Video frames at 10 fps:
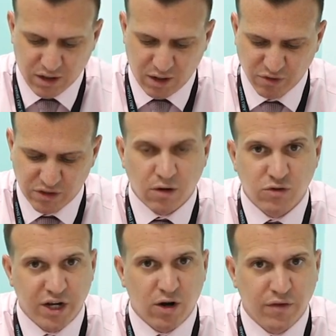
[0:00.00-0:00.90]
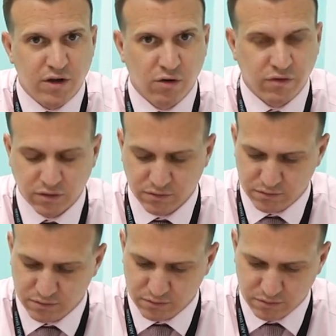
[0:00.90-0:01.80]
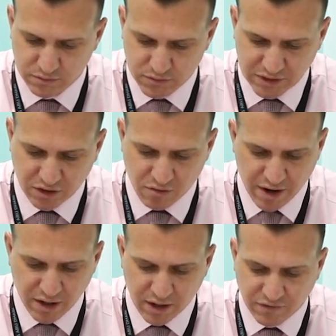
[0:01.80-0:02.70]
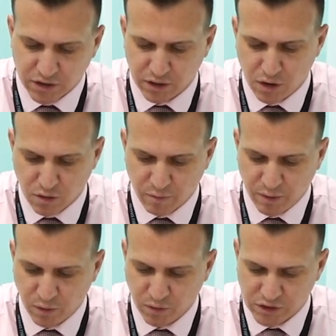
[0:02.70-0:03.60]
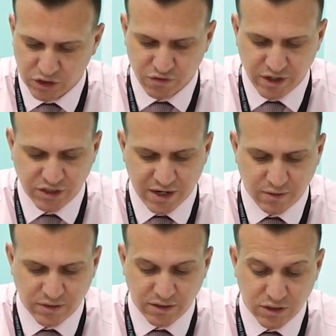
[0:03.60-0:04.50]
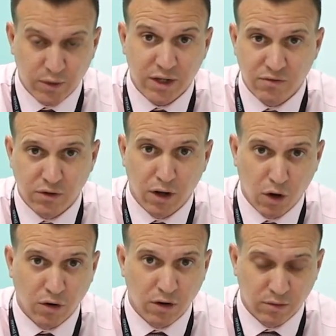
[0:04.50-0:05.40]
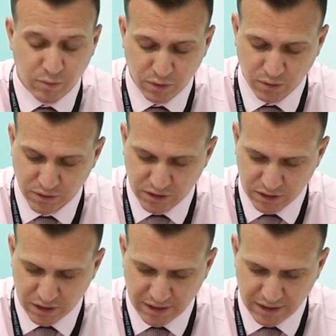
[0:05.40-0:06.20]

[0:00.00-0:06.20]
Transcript: I must go check on the oven, said Granny after the long pause stretched out into an even longer pause.